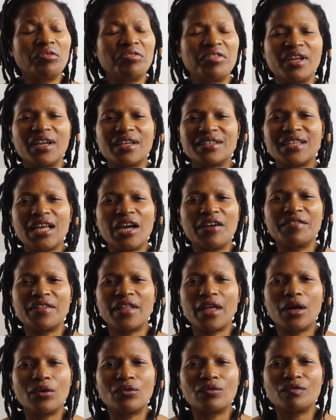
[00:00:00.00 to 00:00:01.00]
things have
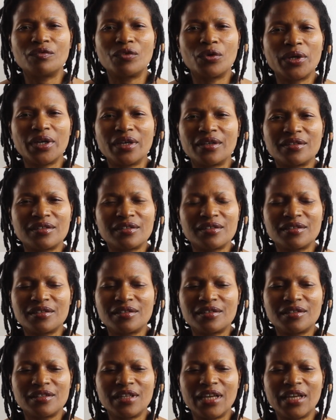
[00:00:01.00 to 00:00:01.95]
their own voice,